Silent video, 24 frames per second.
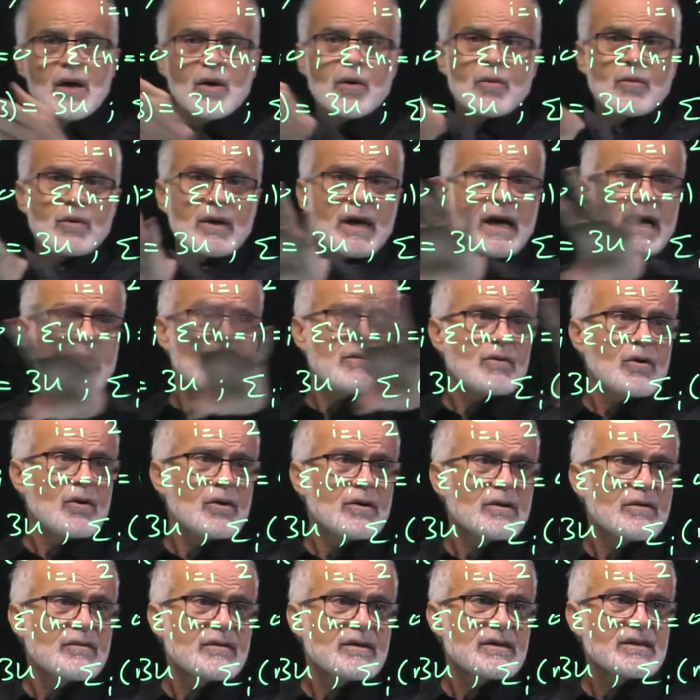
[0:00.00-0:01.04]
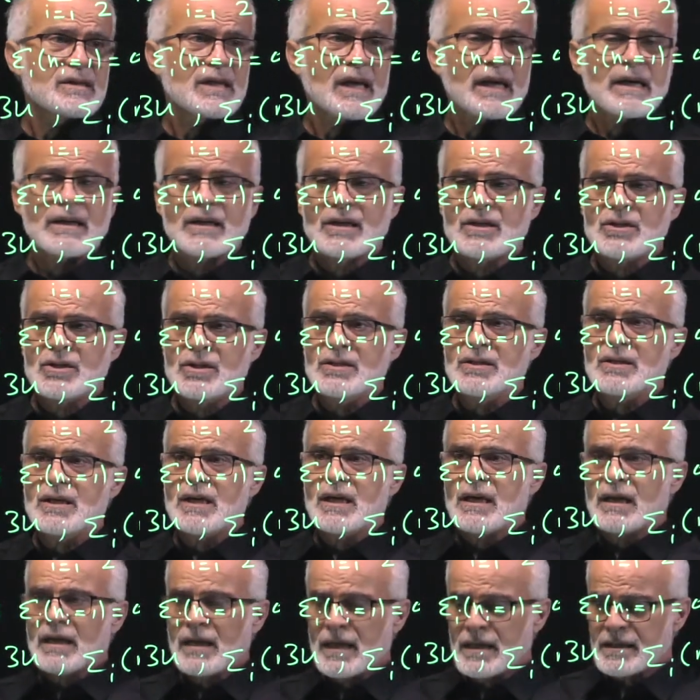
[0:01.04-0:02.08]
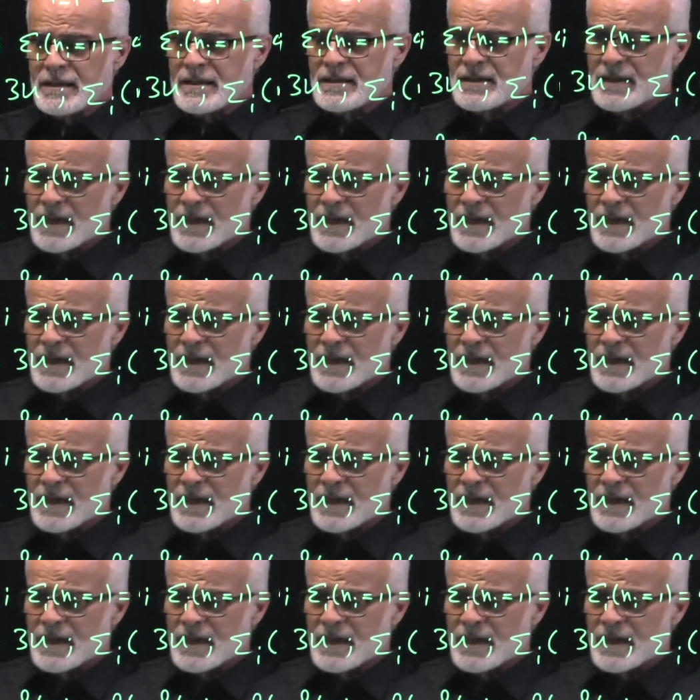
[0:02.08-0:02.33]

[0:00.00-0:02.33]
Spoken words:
We have all of these energies. Let us